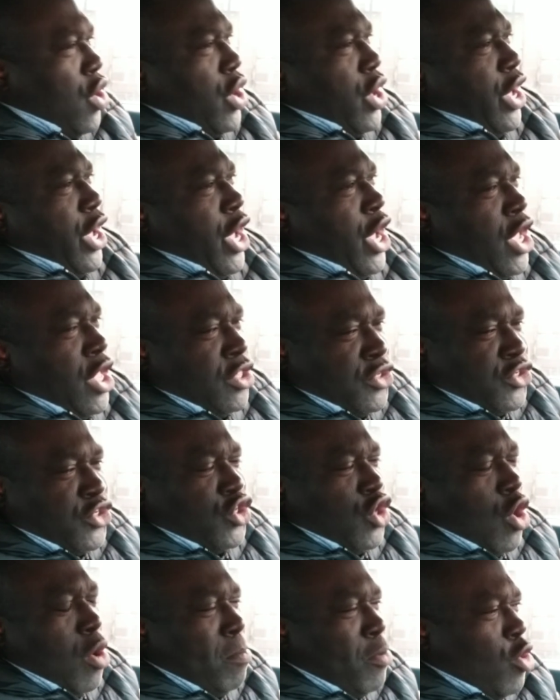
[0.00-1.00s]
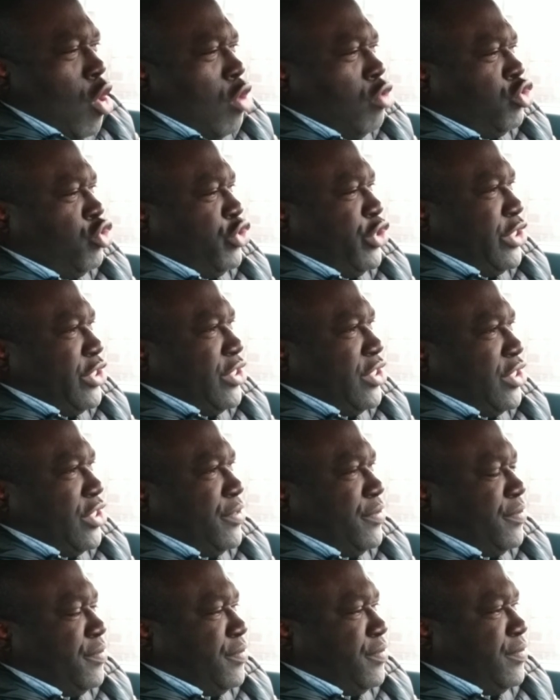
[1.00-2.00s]
In some countries,
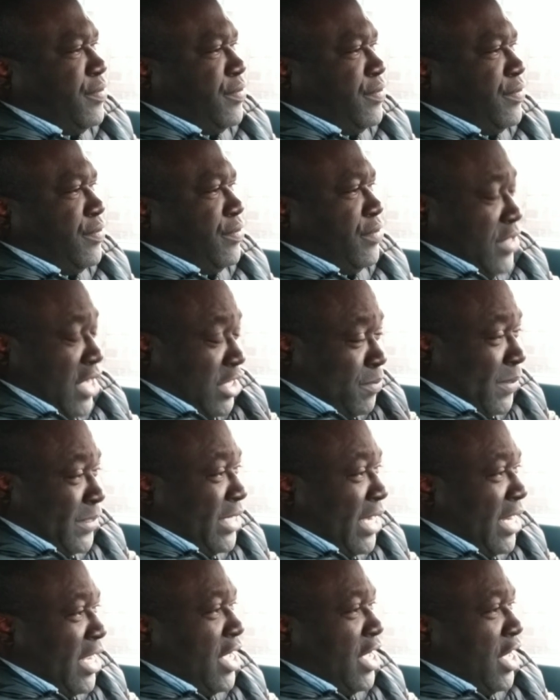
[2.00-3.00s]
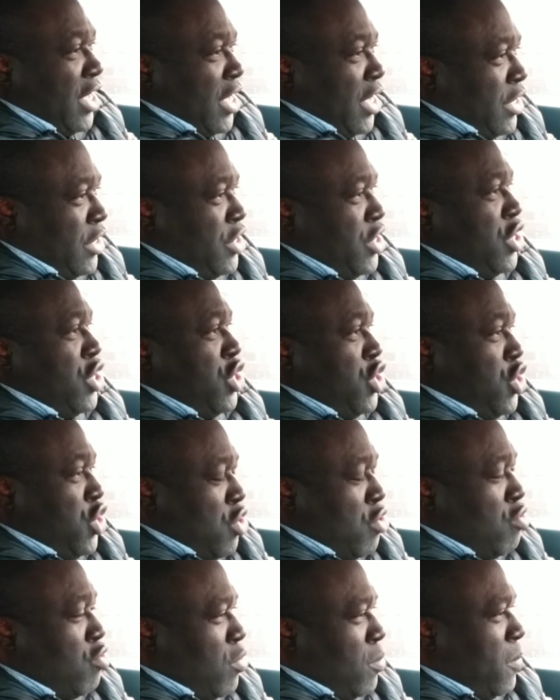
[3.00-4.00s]
especially in
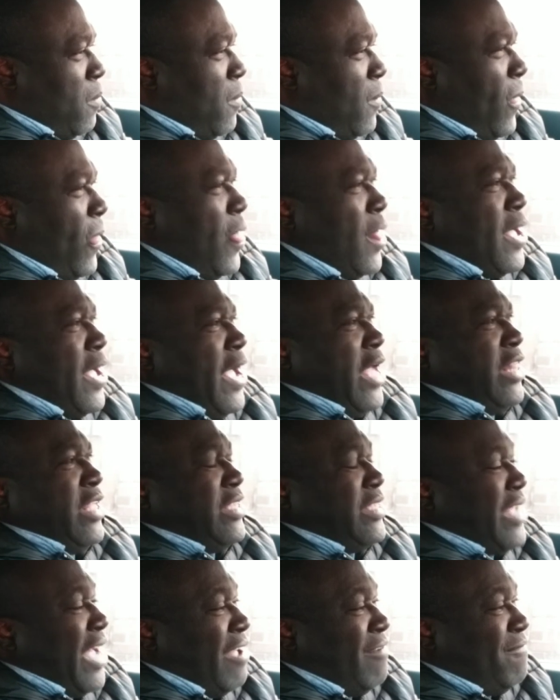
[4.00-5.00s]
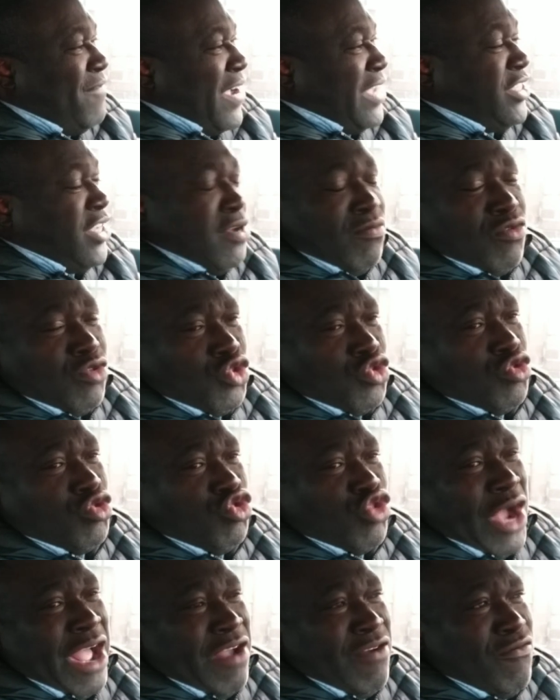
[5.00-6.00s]
Europe, it is advisable to
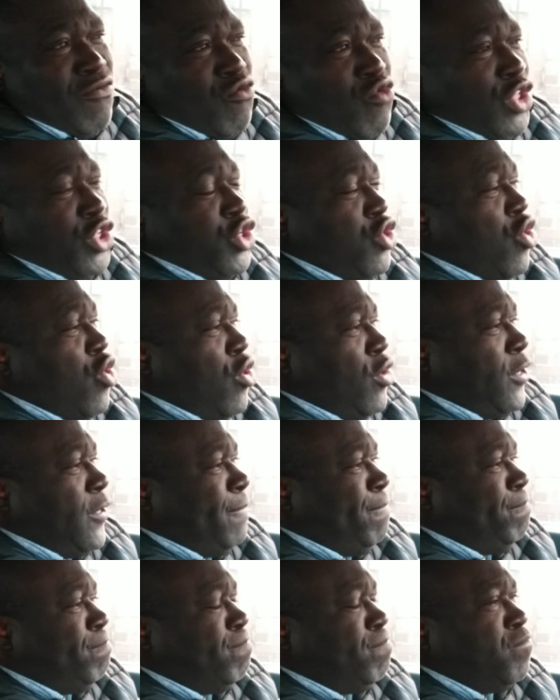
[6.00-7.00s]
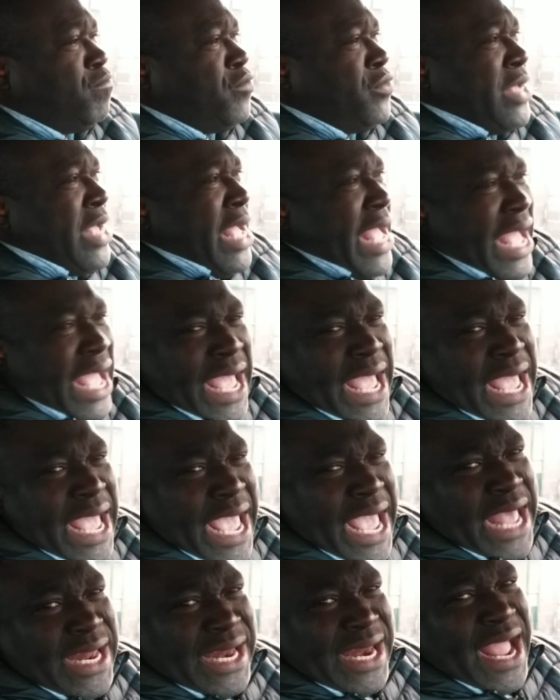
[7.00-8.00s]
drive with your
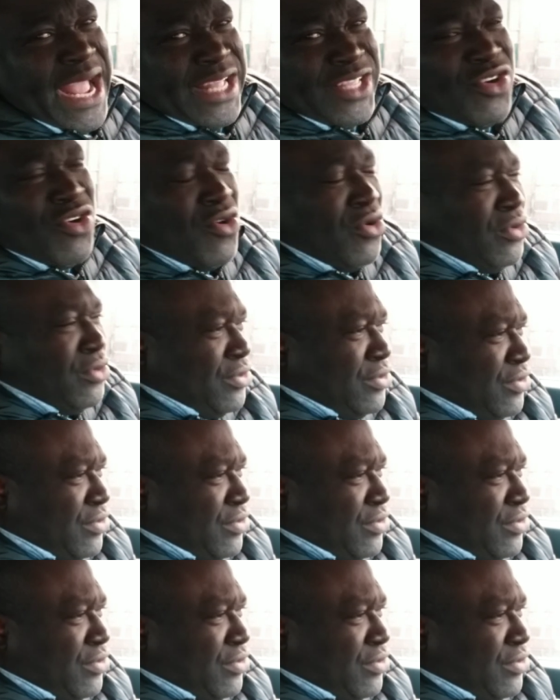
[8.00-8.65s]
headlight on.